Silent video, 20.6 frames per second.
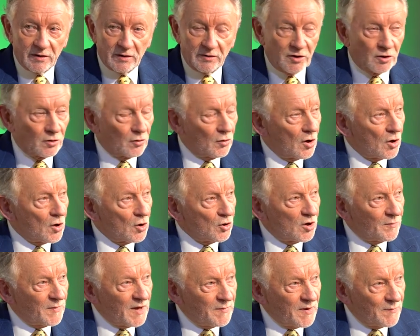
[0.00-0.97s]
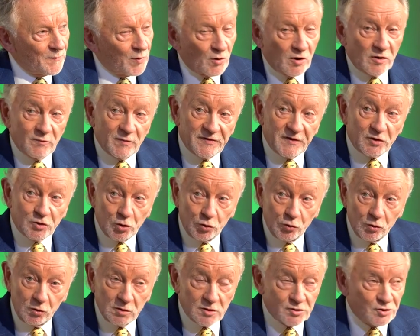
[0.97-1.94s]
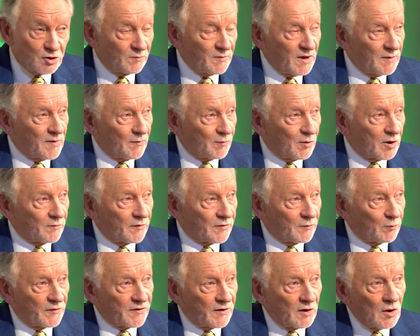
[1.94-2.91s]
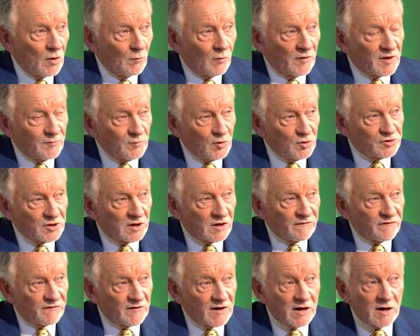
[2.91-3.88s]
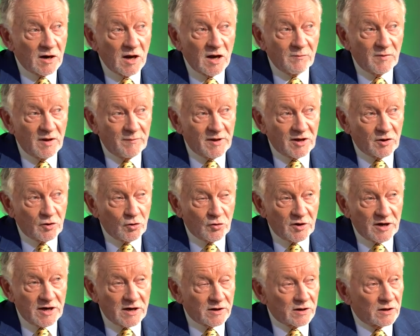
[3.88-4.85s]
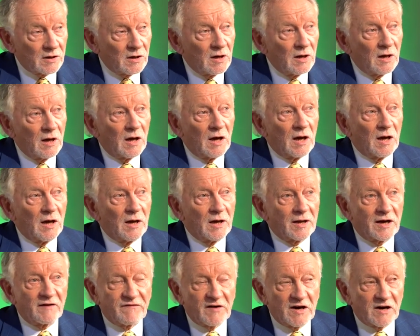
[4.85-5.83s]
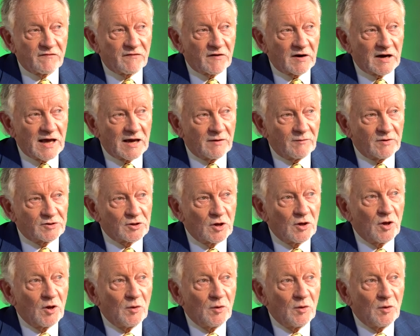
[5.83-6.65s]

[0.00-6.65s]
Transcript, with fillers: You know, you may be born with the tools, you may be born with a, with a, with a musical flair, maybe a good ear uh, and a flair for language,